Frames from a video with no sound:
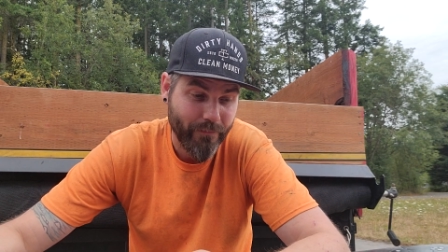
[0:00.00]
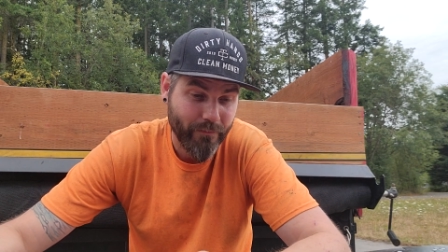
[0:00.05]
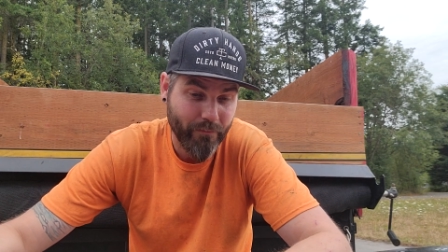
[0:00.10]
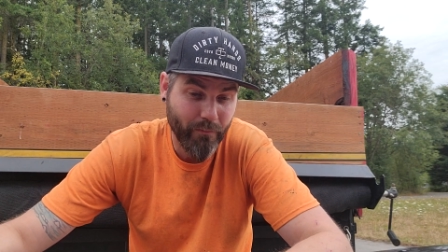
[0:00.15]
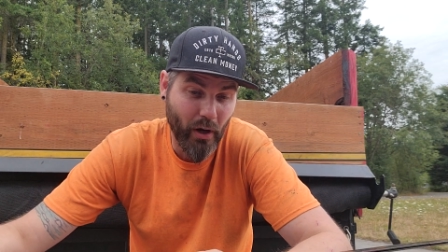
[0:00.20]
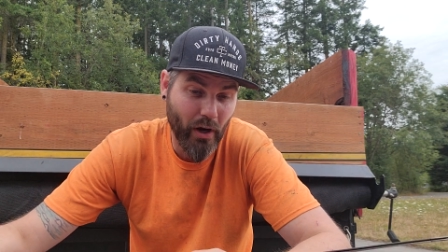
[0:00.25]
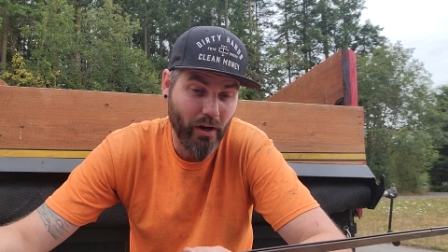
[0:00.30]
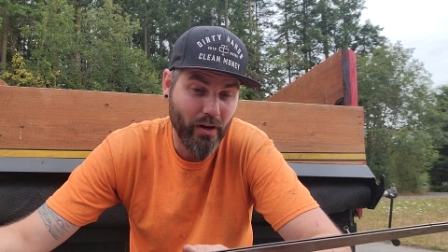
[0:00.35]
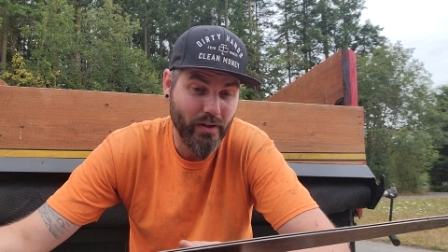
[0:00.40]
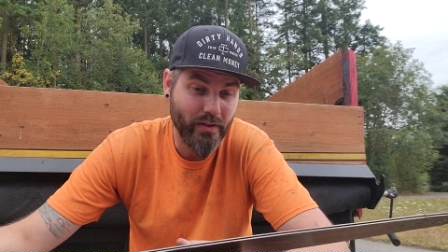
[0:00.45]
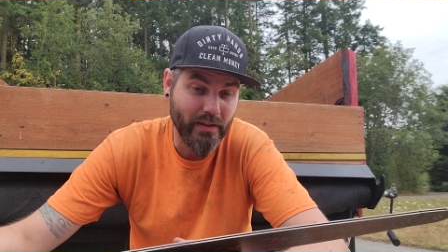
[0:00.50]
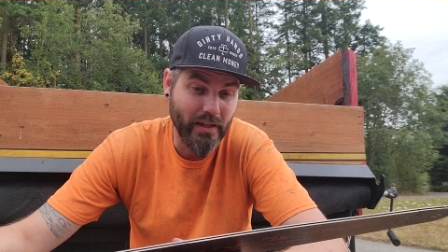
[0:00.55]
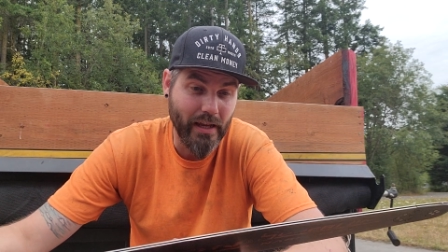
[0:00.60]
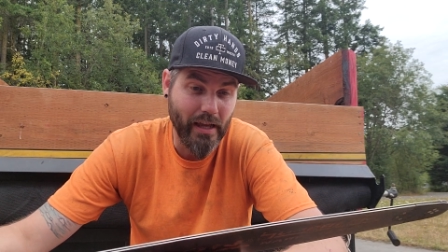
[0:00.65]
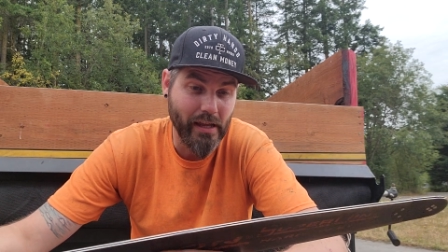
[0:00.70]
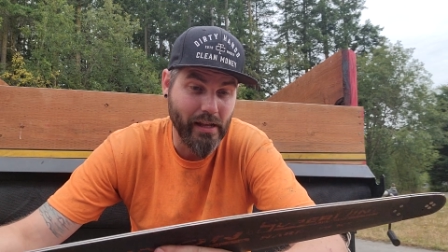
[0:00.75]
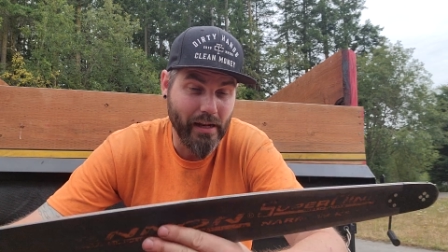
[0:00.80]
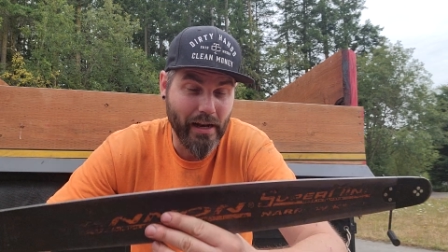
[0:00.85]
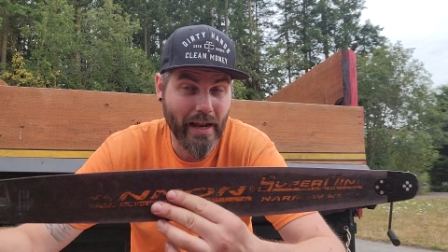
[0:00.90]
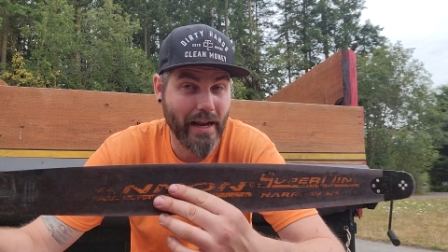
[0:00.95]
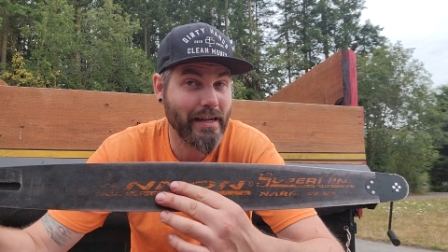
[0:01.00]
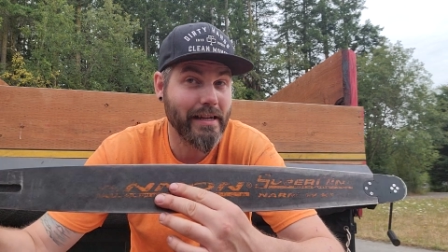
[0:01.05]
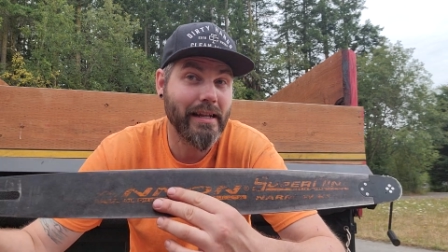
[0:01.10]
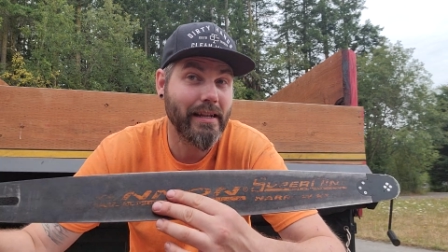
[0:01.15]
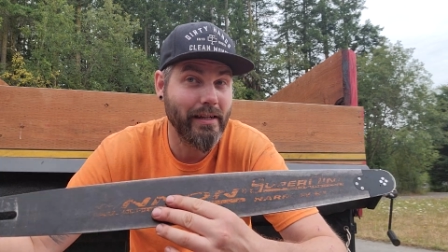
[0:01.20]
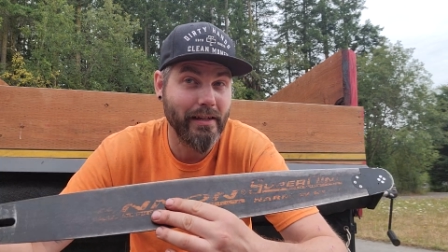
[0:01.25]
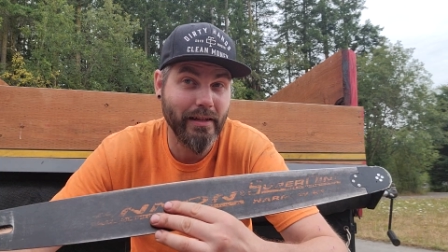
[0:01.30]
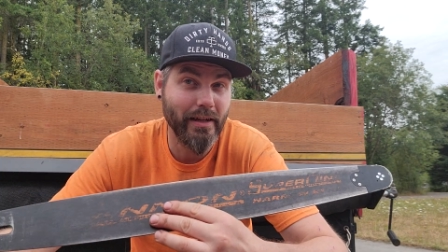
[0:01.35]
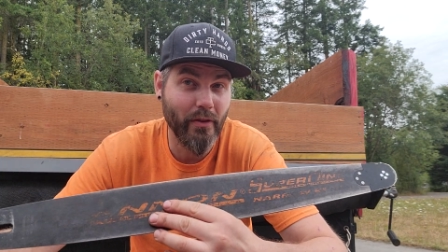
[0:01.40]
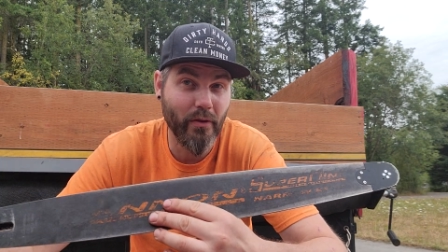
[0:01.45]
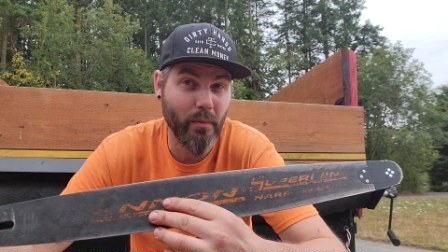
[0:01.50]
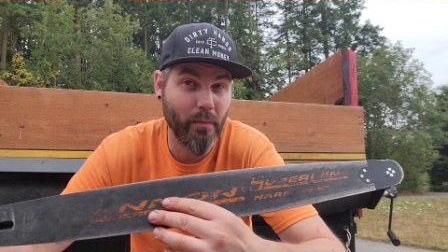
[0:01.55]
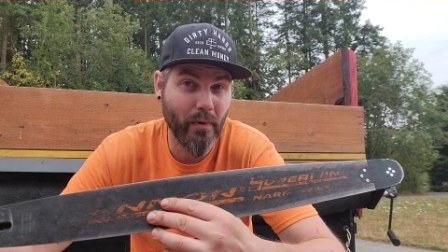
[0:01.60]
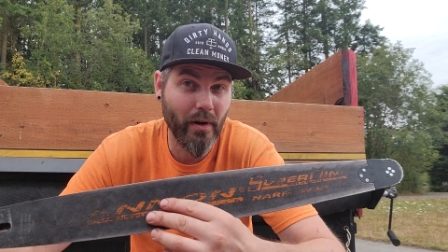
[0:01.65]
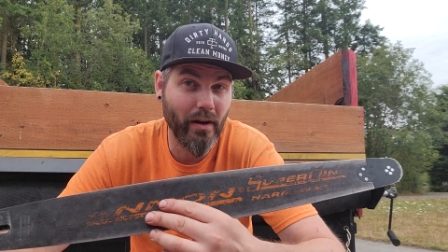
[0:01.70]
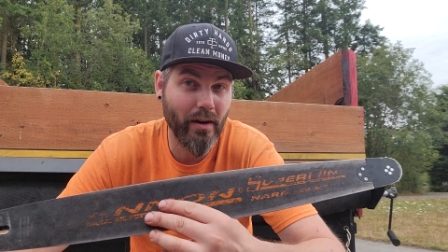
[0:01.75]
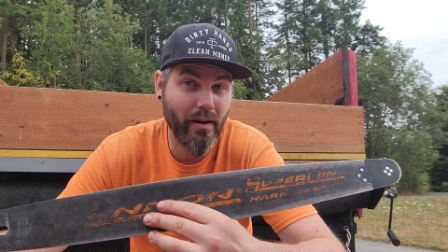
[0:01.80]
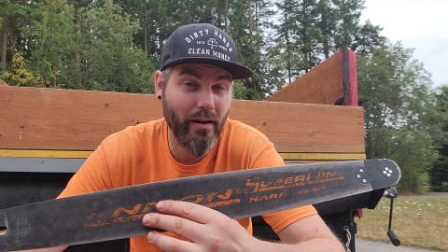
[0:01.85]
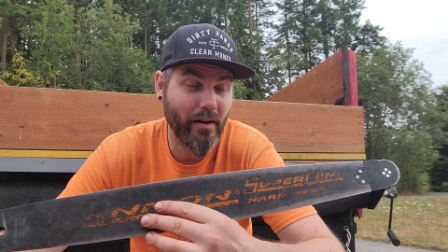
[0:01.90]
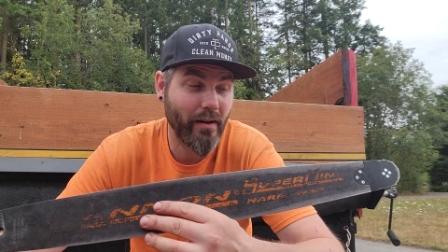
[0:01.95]
bars in and I needed another
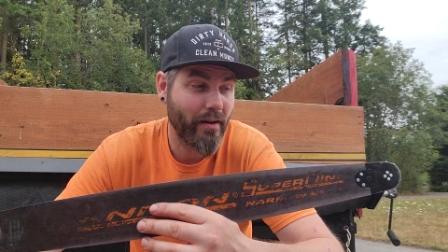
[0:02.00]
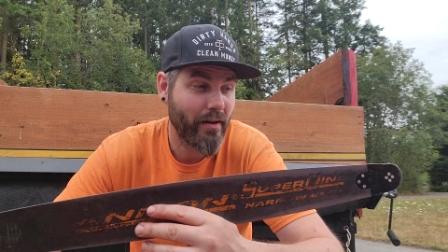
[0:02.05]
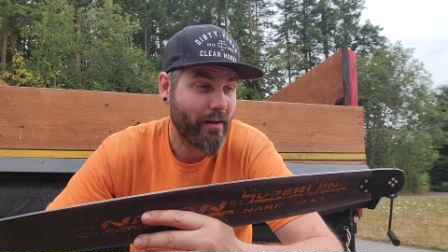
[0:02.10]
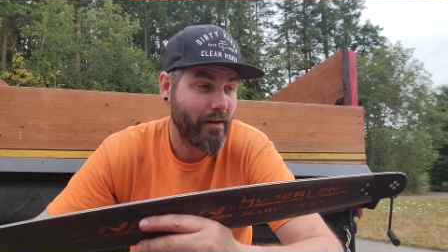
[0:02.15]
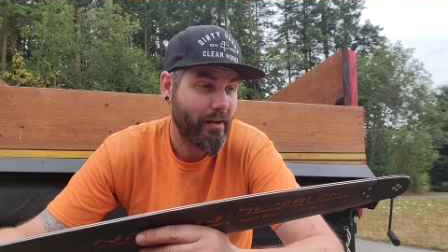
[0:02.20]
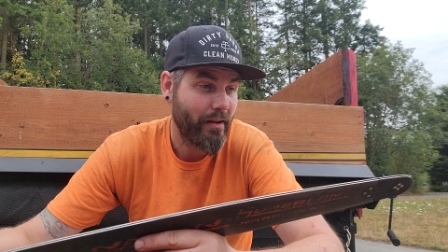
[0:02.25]
bar,